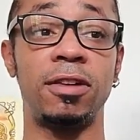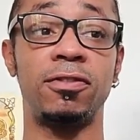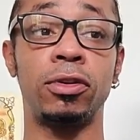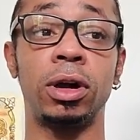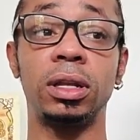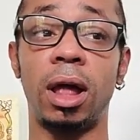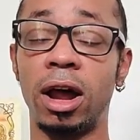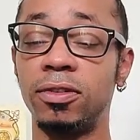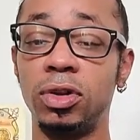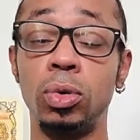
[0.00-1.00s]
And for a
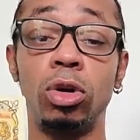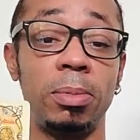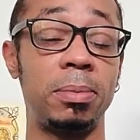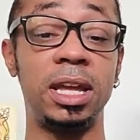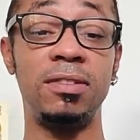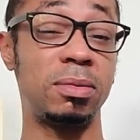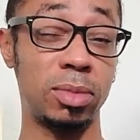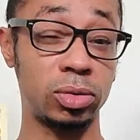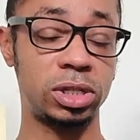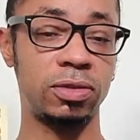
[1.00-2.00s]
lot of you, or maybe even
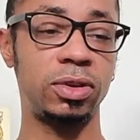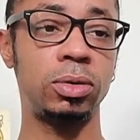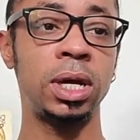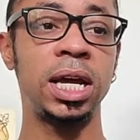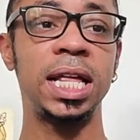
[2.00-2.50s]
most of you,